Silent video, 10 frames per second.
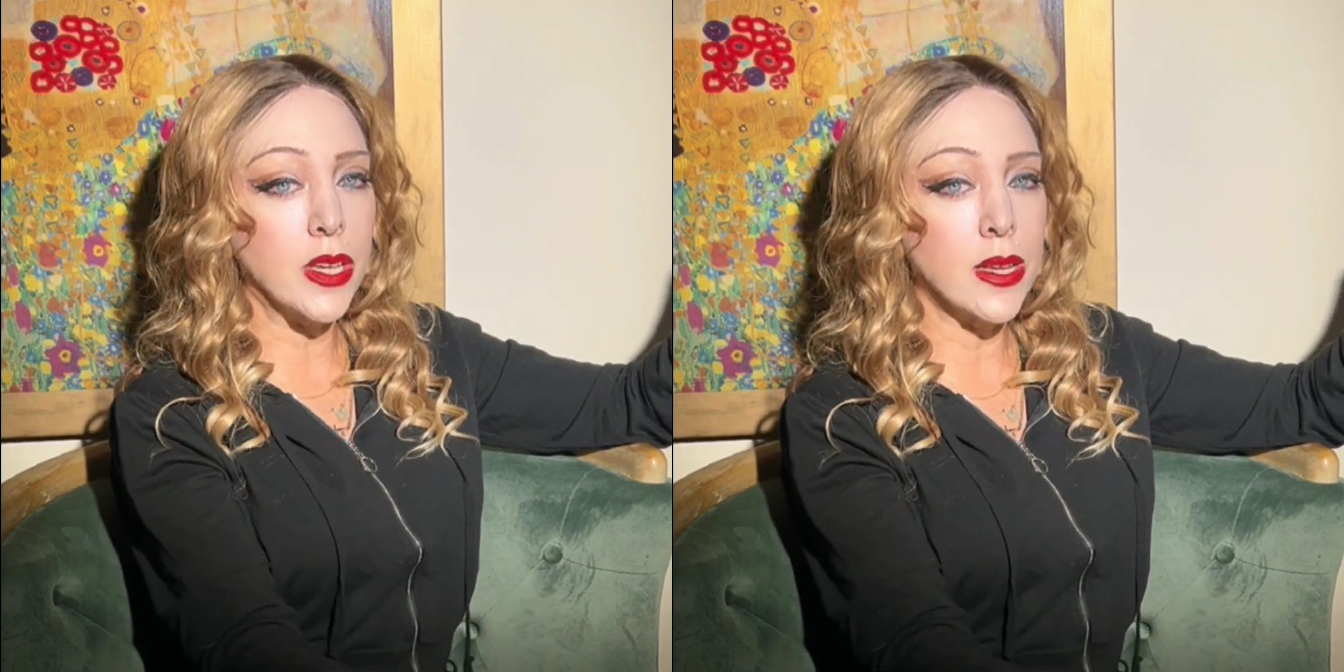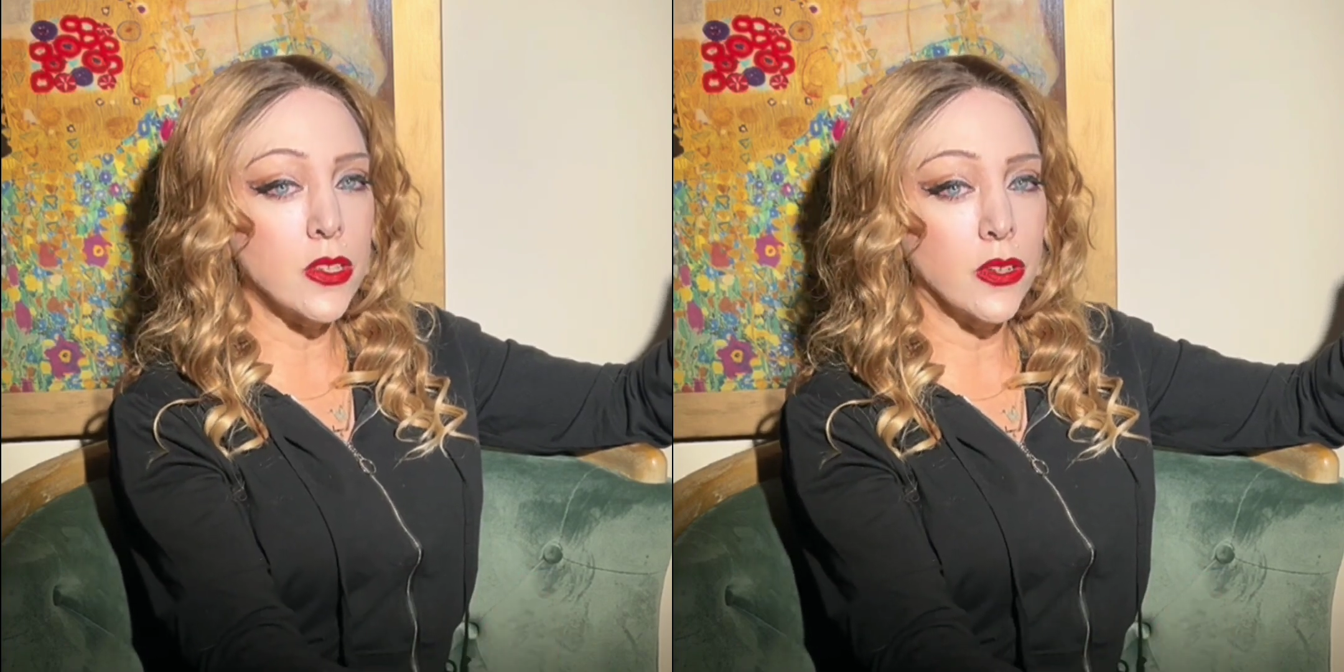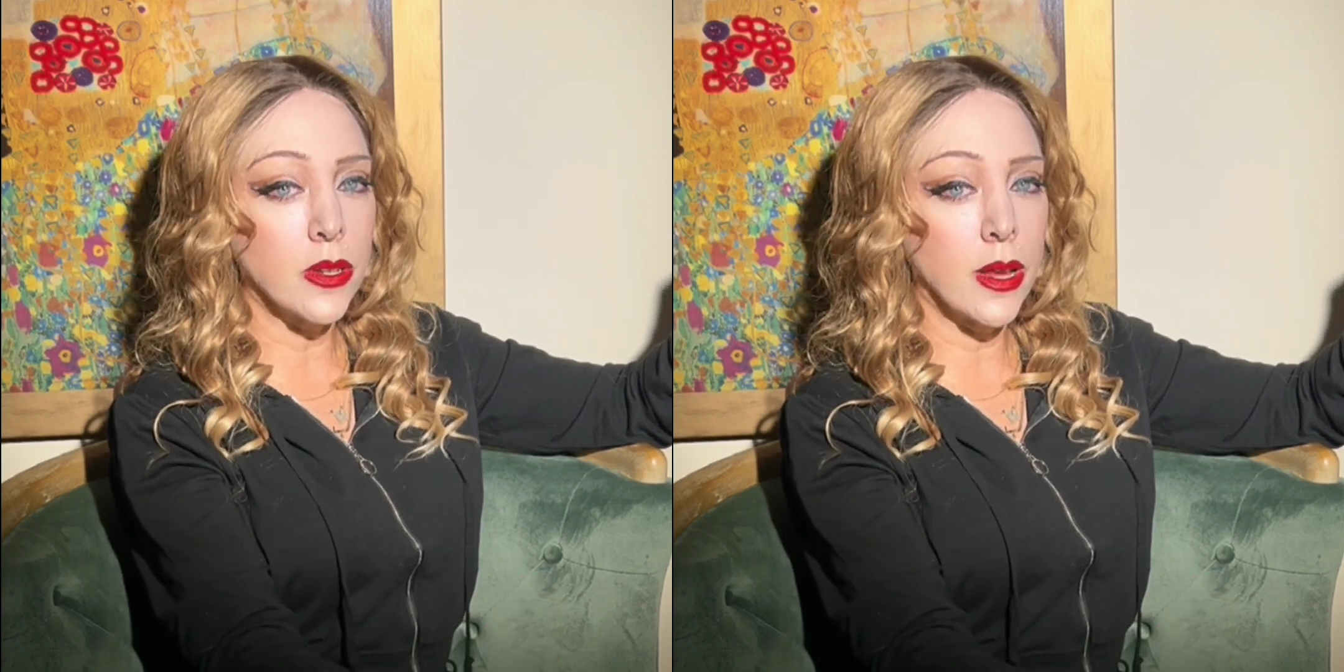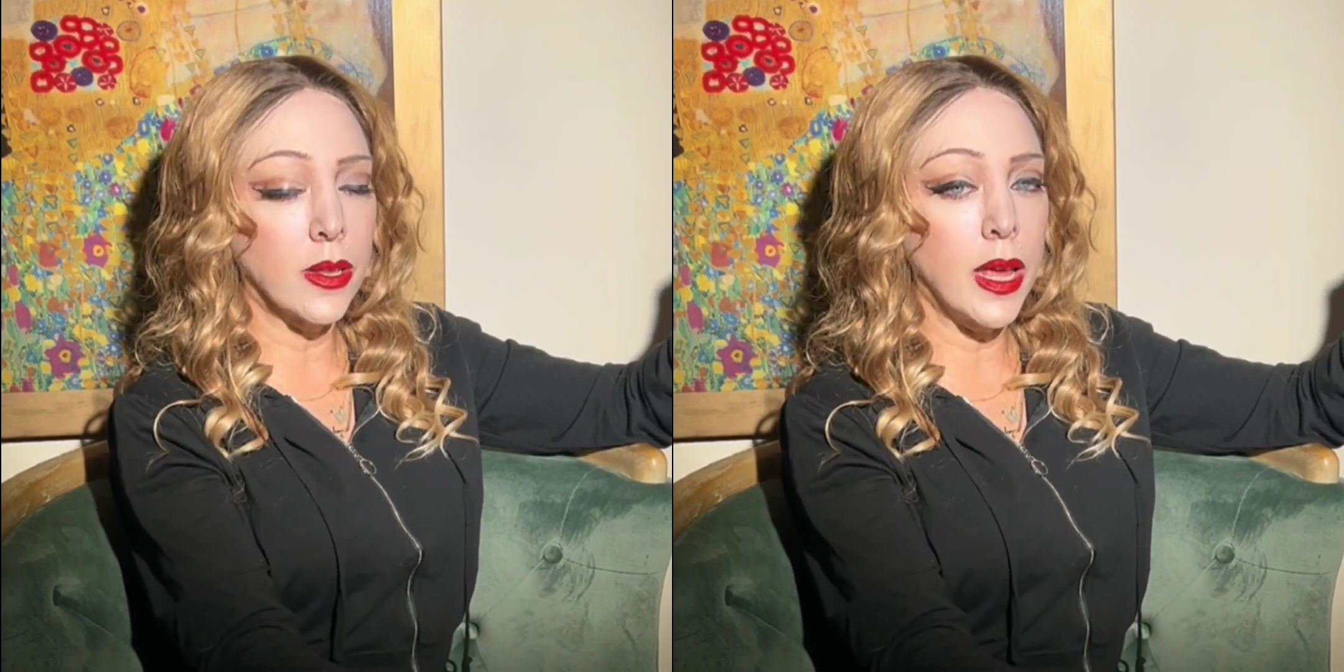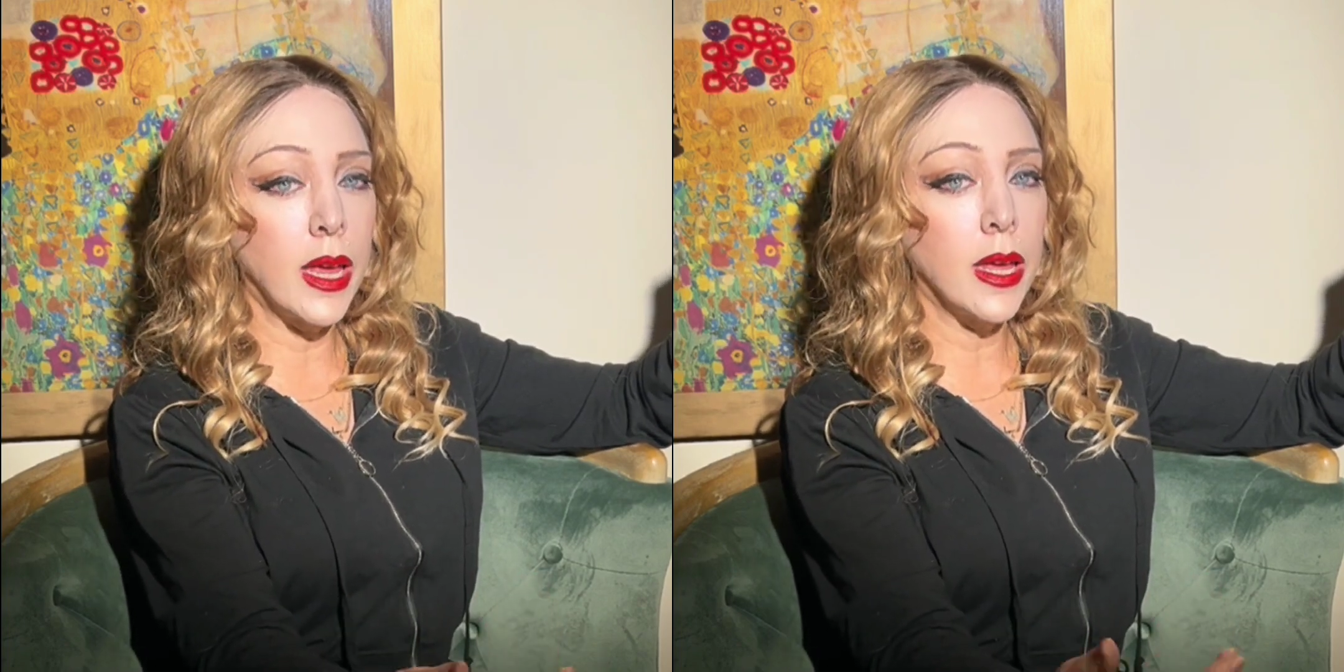dancer in
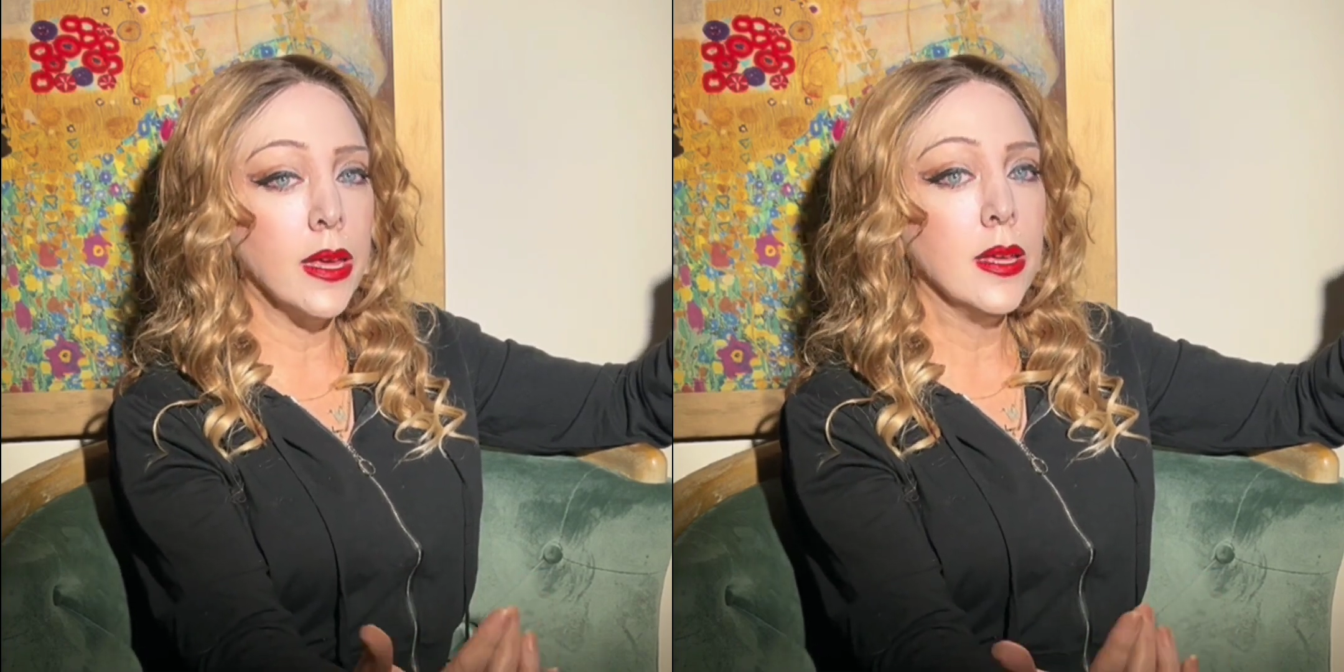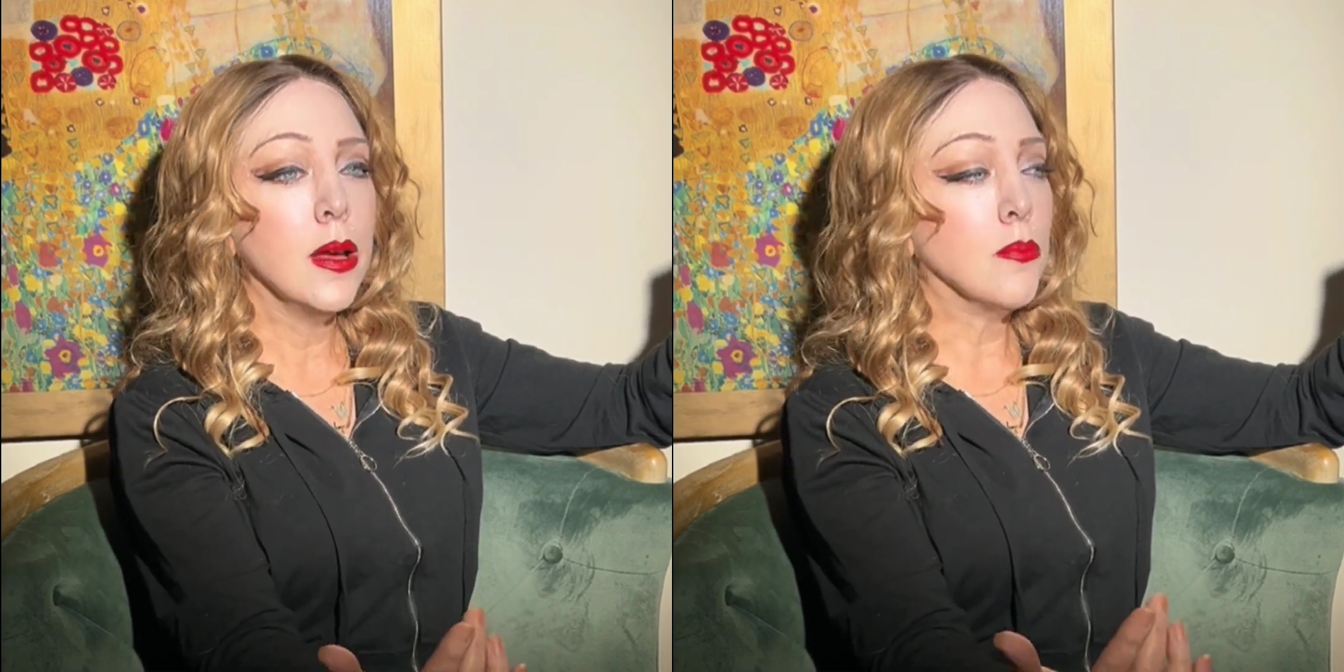LA.